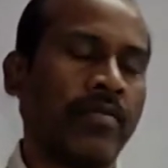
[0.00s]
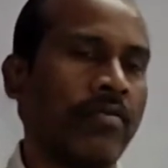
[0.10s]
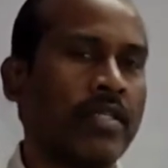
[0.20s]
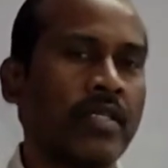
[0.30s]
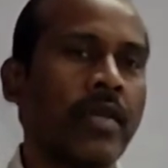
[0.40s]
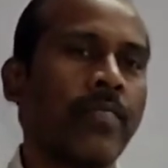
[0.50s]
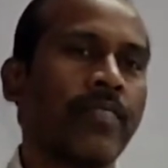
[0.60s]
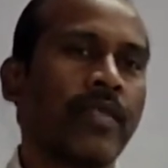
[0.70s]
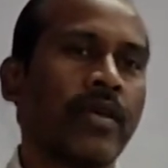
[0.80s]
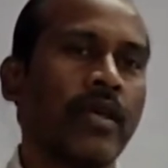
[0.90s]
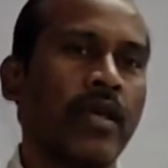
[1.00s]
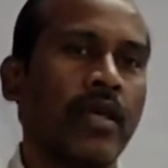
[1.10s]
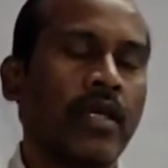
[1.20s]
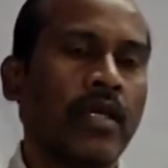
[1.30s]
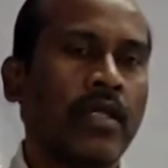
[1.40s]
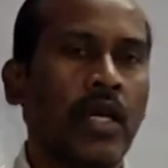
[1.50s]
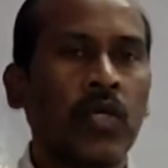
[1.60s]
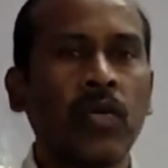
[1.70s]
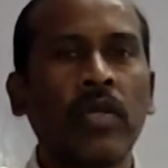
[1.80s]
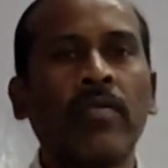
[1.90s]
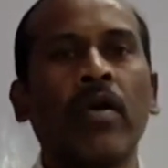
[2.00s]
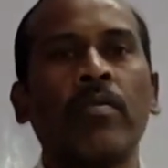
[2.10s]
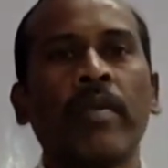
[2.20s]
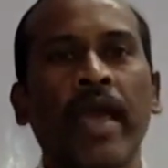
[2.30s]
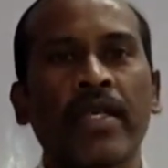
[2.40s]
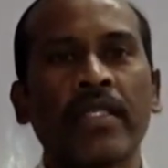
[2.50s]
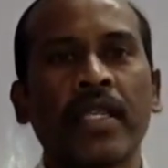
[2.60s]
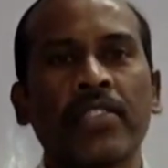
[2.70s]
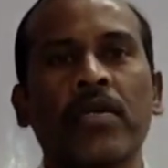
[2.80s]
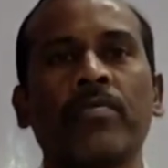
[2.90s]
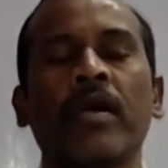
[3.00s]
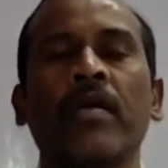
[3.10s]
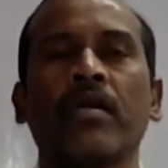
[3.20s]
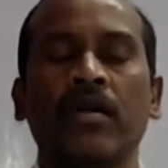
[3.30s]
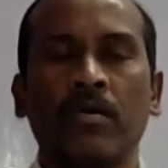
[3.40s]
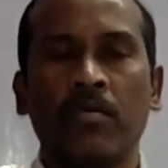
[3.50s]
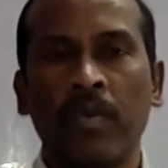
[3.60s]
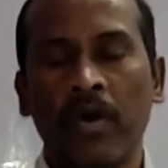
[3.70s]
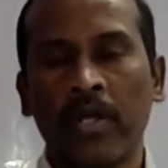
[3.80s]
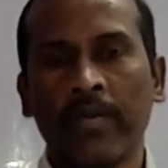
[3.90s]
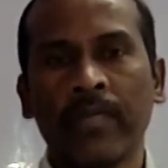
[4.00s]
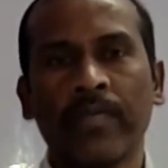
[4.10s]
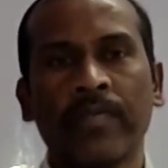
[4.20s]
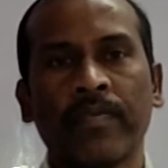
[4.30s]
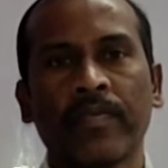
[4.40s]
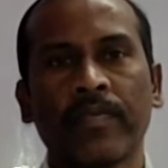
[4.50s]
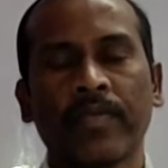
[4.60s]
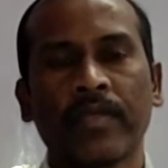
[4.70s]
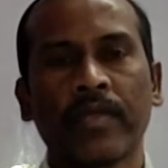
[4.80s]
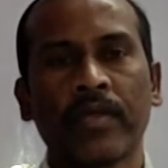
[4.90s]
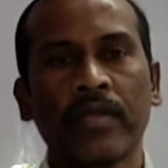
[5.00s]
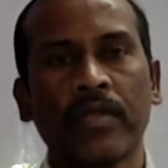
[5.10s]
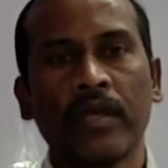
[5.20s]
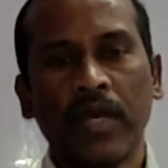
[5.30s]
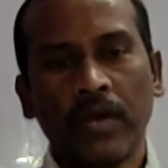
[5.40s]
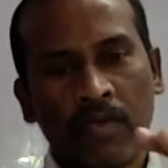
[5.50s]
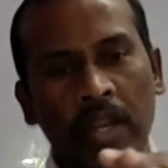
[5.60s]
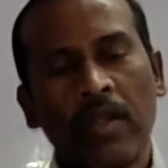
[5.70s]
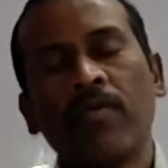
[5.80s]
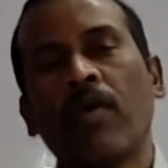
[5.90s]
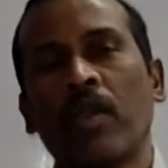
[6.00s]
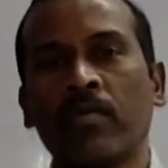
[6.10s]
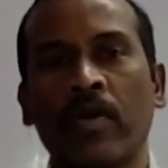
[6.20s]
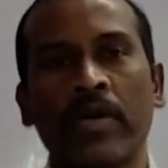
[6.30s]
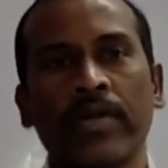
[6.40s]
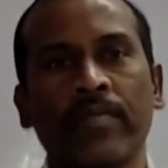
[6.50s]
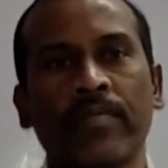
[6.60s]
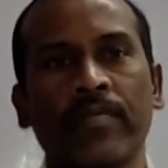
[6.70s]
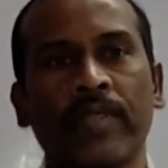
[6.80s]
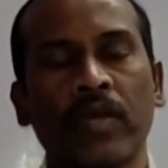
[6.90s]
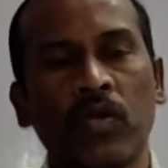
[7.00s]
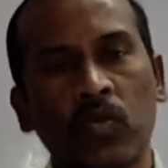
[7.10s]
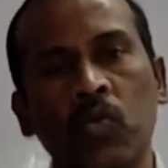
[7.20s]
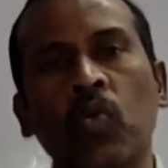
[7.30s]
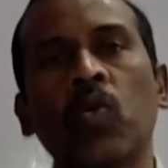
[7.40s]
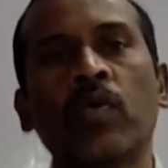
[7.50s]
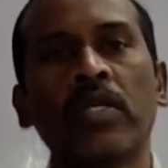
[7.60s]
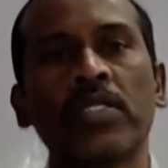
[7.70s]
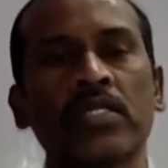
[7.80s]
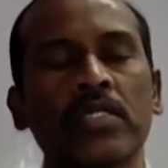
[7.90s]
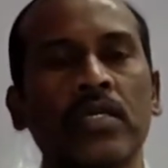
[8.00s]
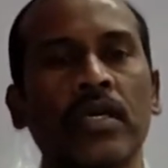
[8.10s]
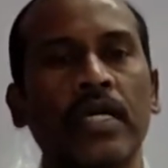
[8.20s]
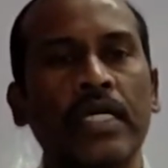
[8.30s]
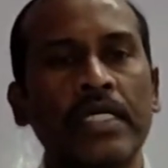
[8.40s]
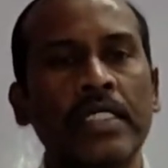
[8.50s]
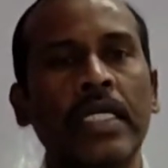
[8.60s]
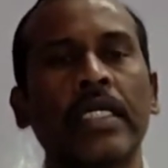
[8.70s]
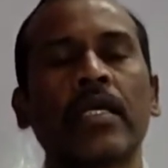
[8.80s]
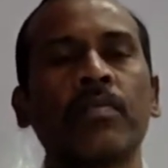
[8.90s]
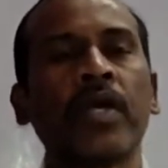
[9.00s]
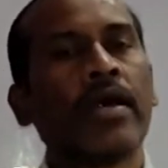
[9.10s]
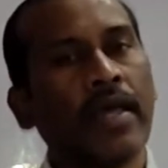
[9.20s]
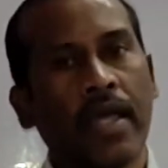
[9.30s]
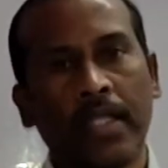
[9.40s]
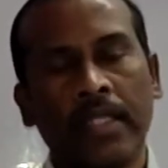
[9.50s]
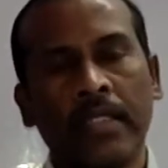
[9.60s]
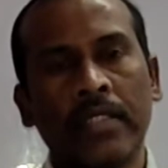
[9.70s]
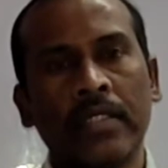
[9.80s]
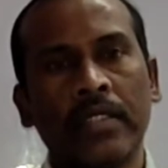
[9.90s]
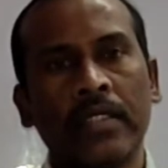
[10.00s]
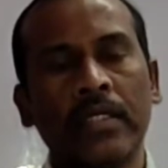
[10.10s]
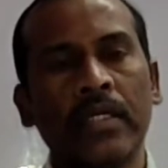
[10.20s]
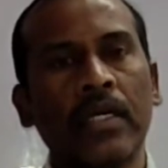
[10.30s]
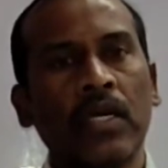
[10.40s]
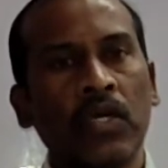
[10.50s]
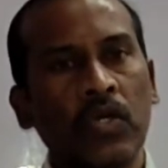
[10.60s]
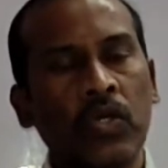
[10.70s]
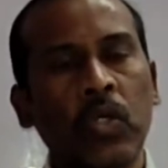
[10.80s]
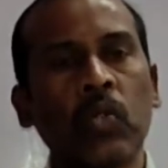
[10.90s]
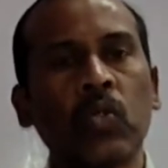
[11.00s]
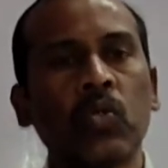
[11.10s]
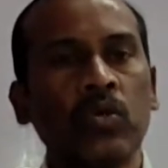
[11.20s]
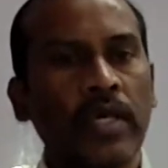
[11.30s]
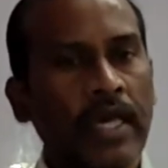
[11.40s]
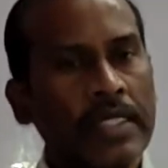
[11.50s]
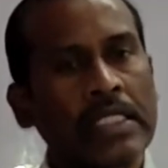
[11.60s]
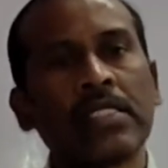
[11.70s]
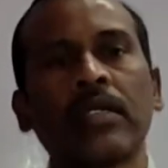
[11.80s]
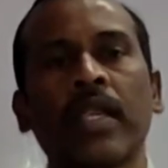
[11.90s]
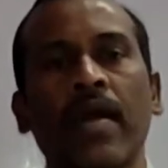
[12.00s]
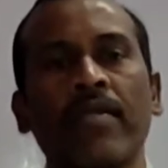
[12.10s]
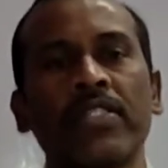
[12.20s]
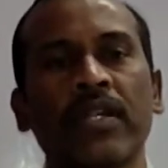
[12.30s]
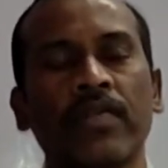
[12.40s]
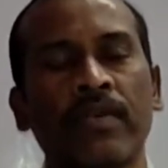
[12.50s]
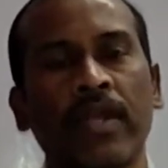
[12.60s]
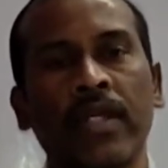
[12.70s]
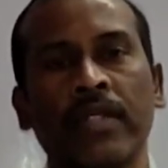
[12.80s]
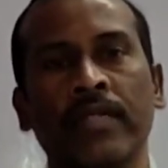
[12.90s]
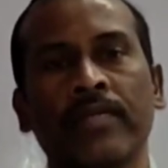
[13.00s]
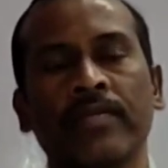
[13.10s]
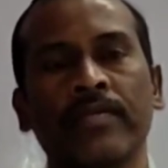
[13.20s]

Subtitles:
Once again, the uniform acceleration of the body, freely falling body towards center of the earth due to earth's gravitational field